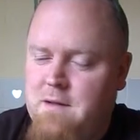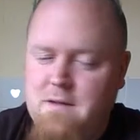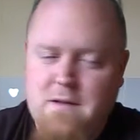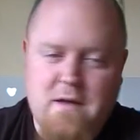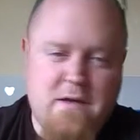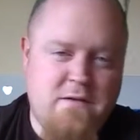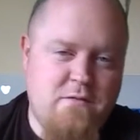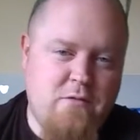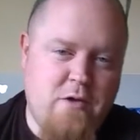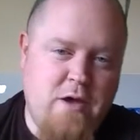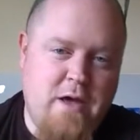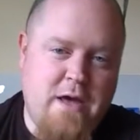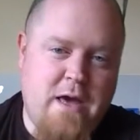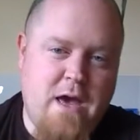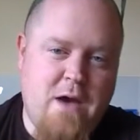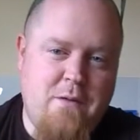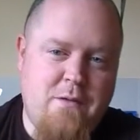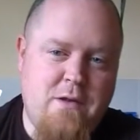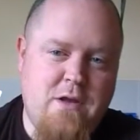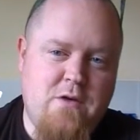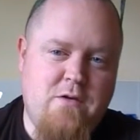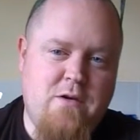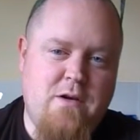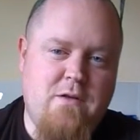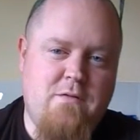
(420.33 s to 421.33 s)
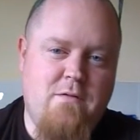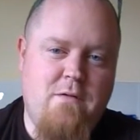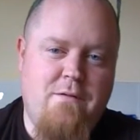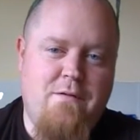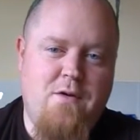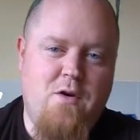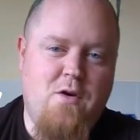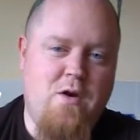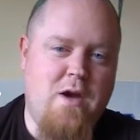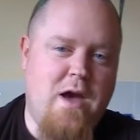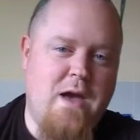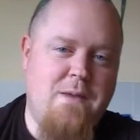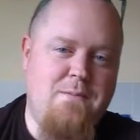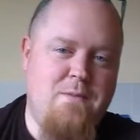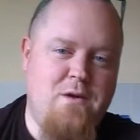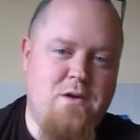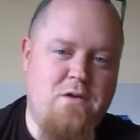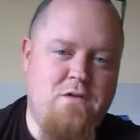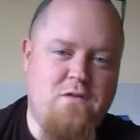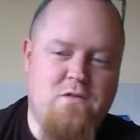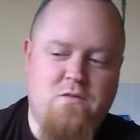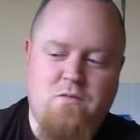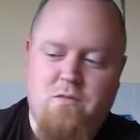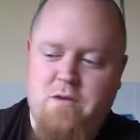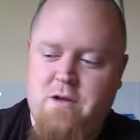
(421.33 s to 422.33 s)
That's what you get when you're in a review game, you
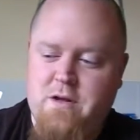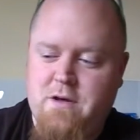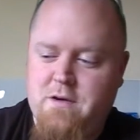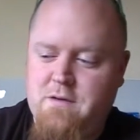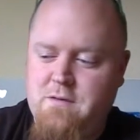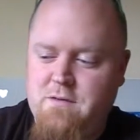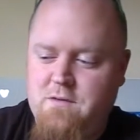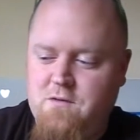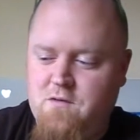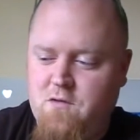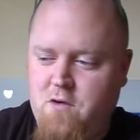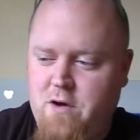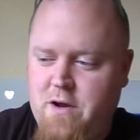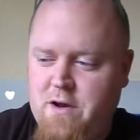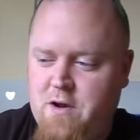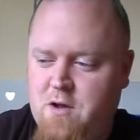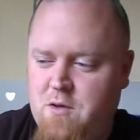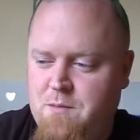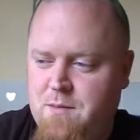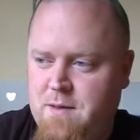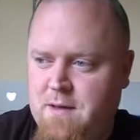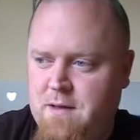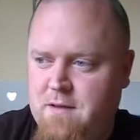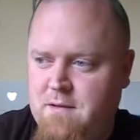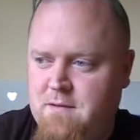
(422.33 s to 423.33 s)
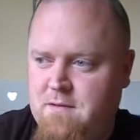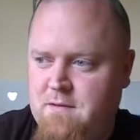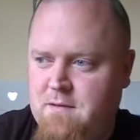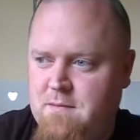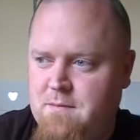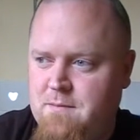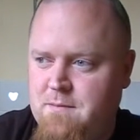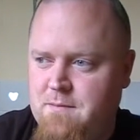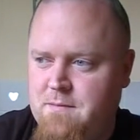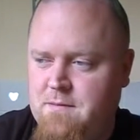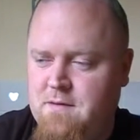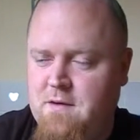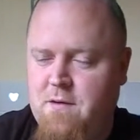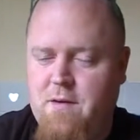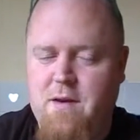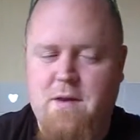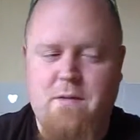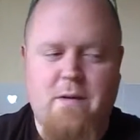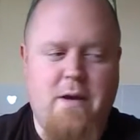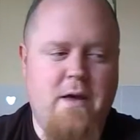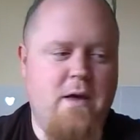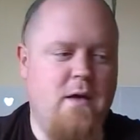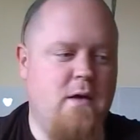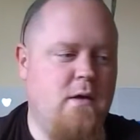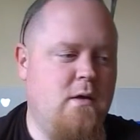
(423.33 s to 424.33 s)
just want to try new beers. So
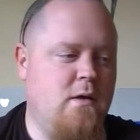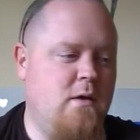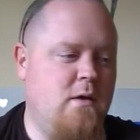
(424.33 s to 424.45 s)
anyway,